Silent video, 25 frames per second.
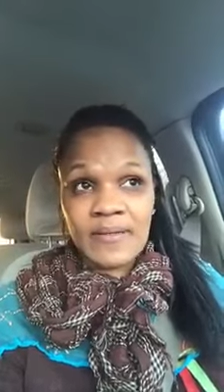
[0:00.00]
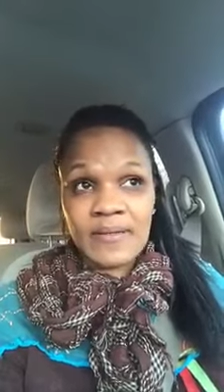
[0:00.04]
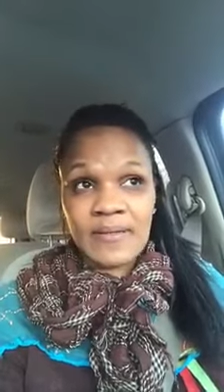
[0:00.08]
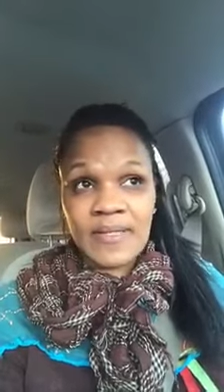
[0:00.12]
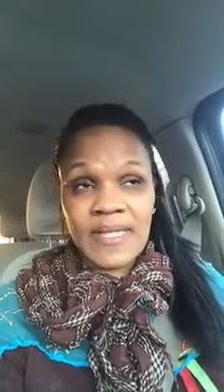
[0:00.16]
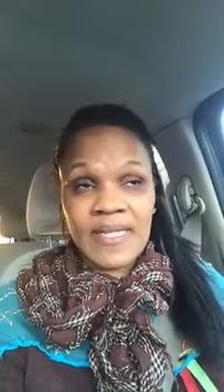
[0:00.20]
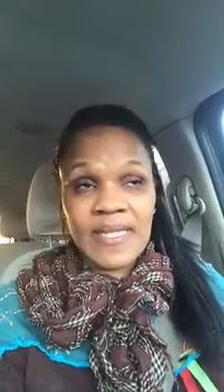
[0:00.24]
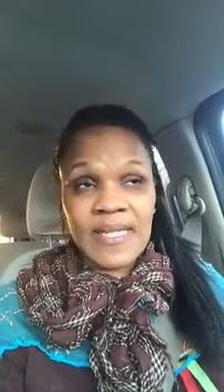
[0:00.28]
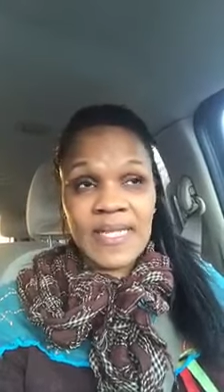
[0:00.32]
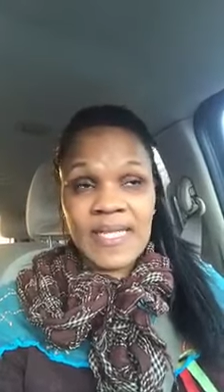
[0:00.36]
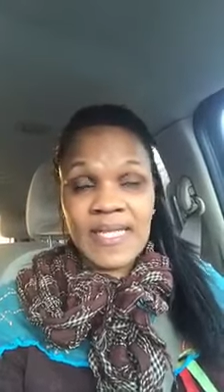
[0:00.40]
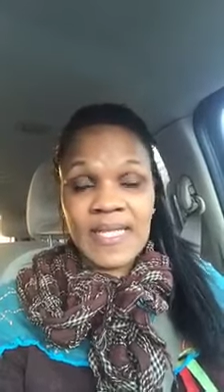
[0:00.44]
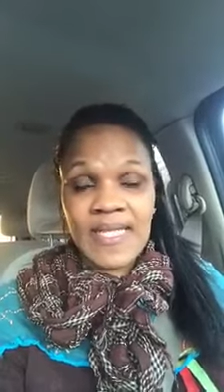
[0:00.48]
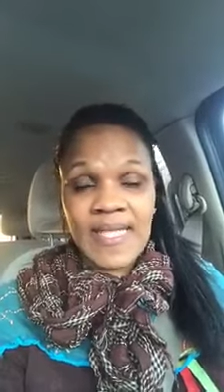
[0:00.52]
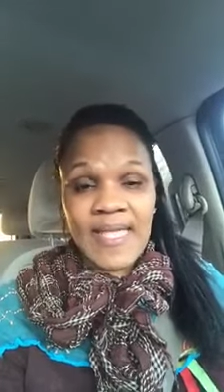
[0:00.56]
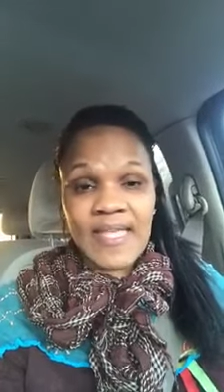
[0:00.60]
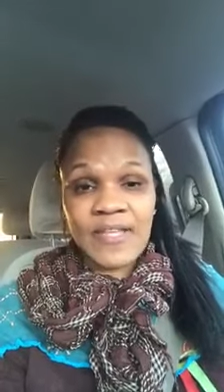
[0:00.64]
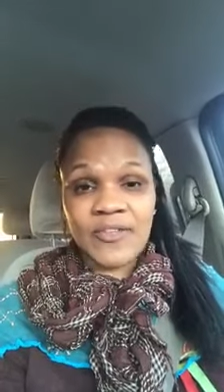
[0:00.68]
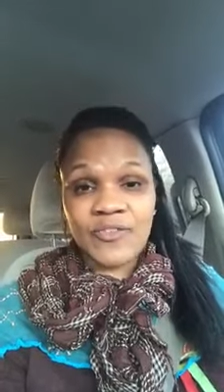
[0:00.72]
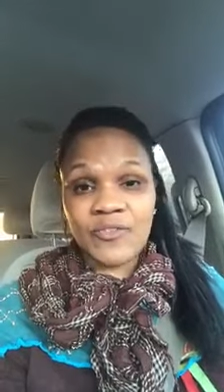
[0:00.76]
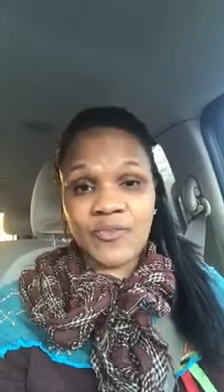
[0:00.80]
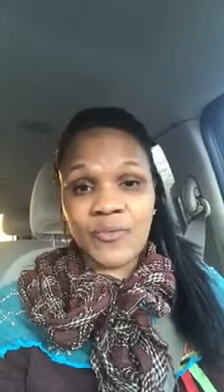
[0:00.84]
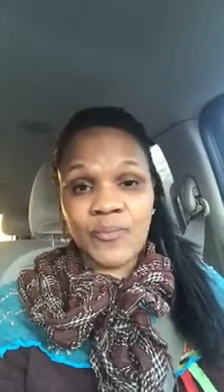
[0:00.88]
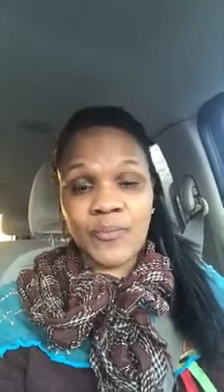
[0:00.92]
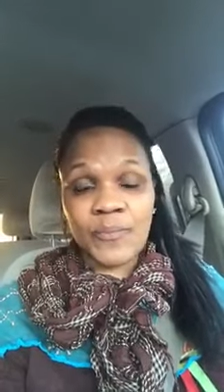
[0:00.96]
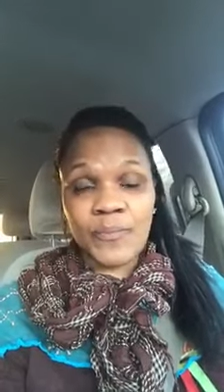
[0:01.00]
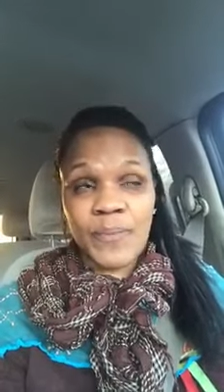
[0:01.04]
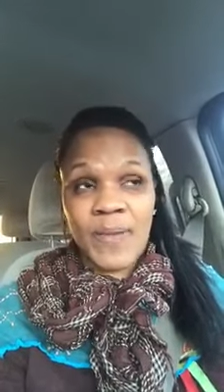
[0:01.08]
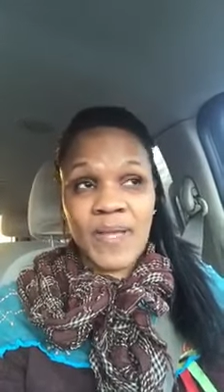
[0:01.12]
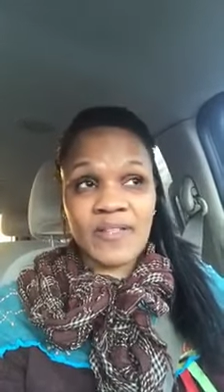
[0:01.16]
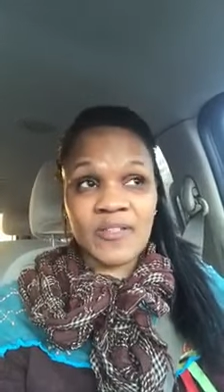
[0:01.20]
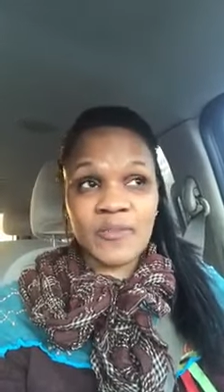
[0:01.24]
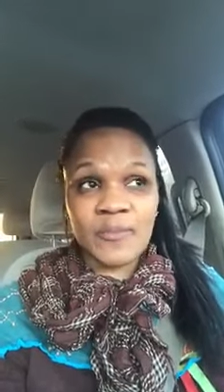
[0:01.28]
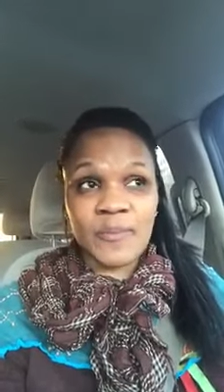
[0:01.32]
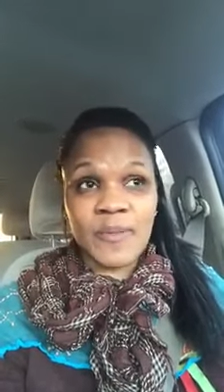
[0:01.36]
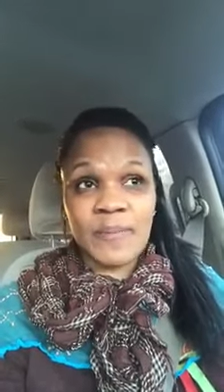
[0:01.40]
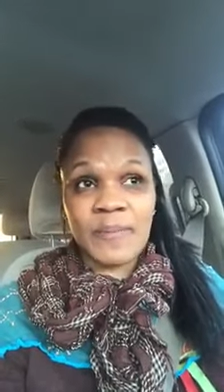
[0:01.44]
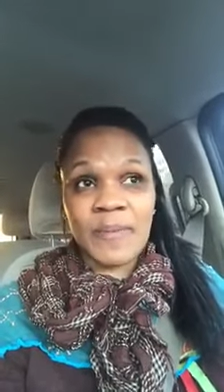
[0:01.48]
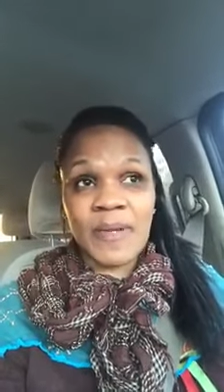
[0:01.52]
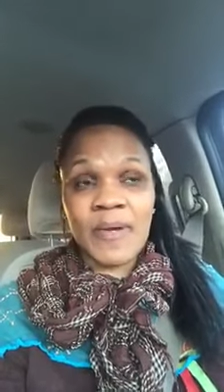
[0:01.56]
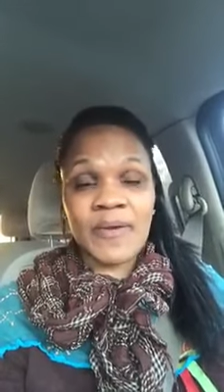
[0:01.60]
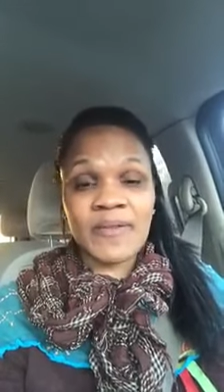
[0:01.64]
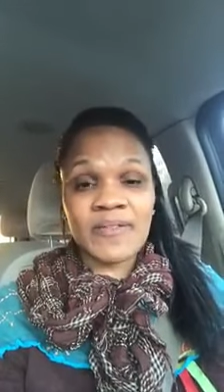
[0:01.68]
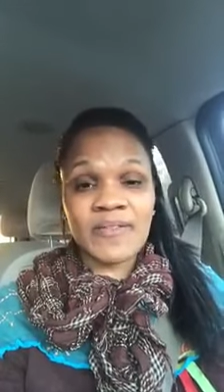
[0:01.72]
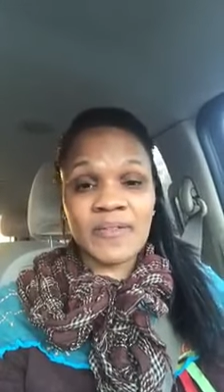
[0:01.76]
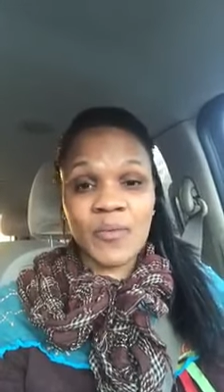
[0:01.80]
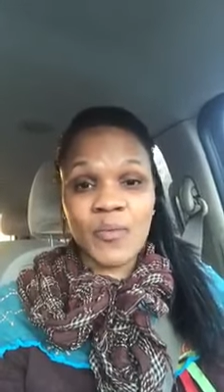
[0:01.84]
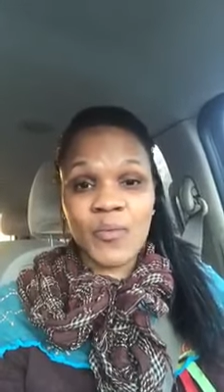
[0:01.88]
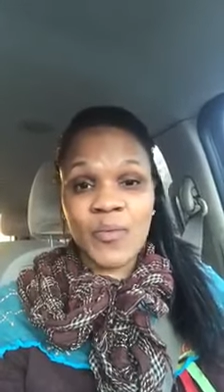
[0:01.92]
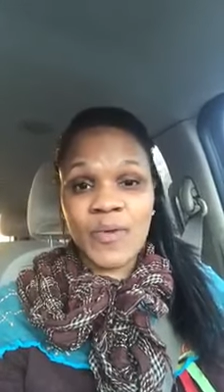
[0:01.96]
getting engaged or possibly marrying
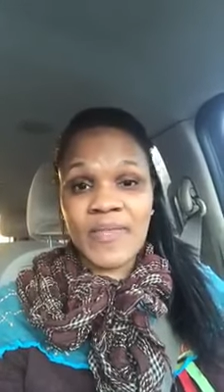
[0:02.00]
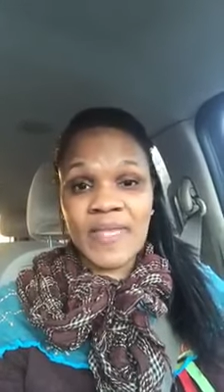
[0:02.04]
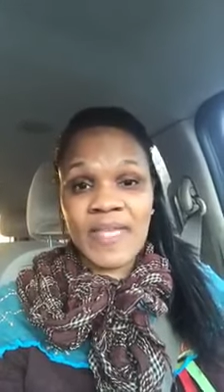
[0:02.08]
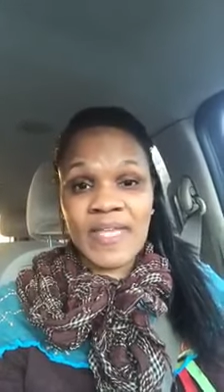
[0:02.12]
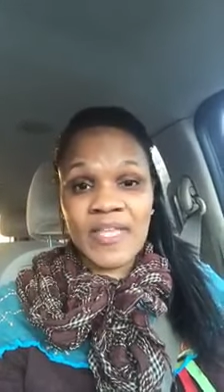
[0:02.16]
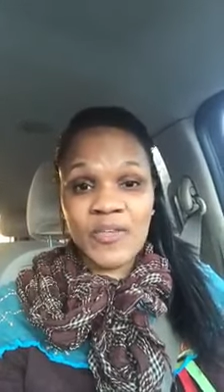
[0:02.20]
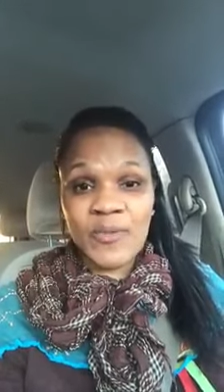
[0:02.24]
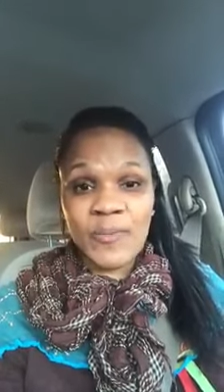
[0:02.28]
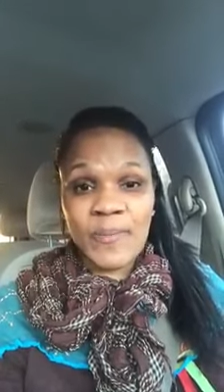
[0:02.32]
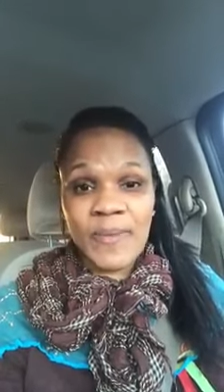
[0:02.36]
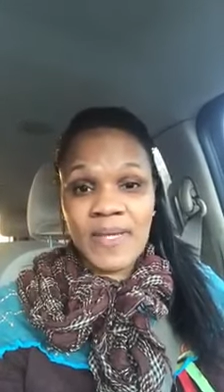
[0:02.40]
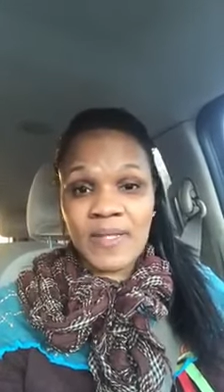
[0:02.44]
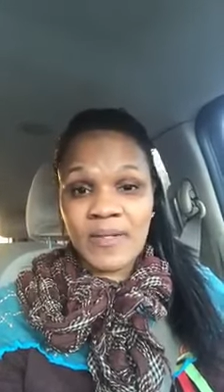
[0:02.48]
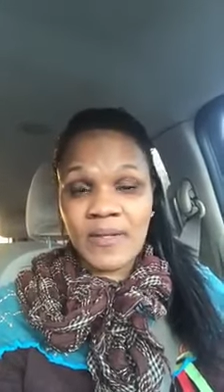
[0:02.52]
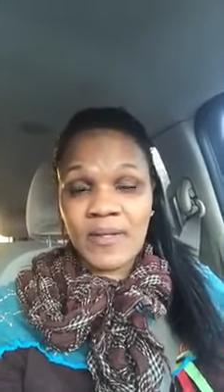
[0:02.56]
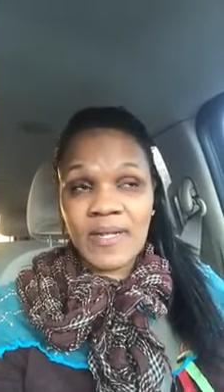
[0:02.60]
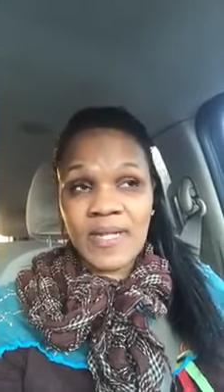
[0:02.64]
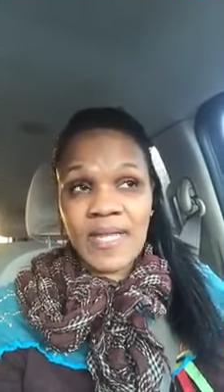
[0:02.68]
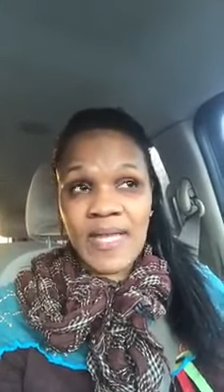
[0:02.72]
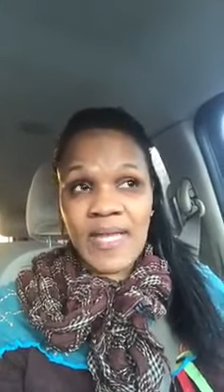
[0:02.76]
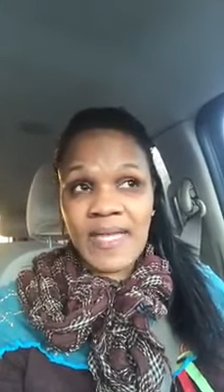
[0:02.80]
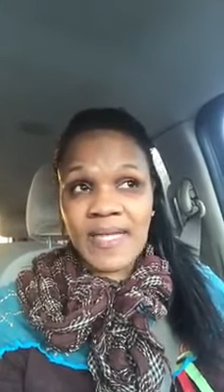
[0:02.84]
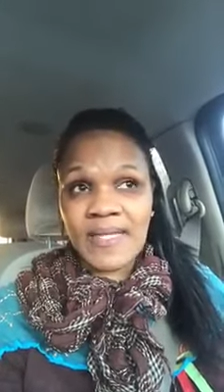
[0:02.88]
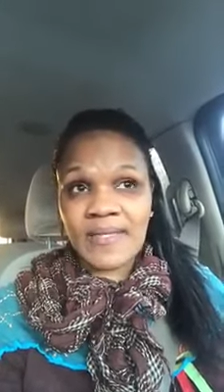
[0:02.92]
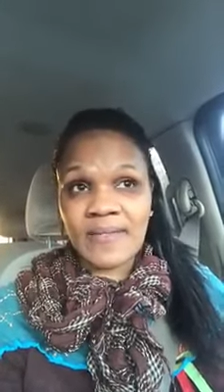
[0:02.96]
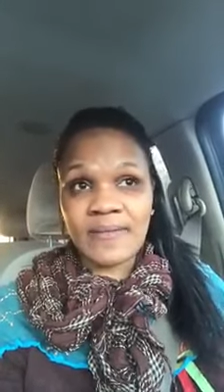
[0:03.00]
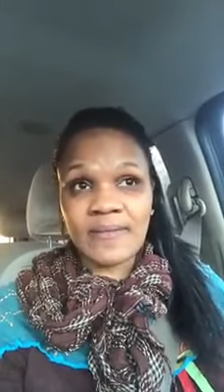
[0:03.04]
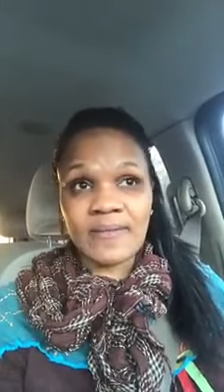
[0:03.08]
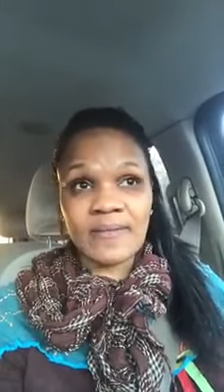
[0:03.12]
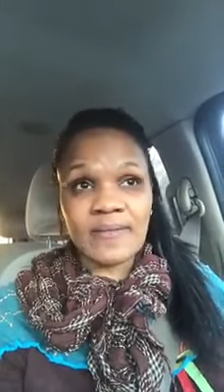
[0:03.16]
someone that you met online.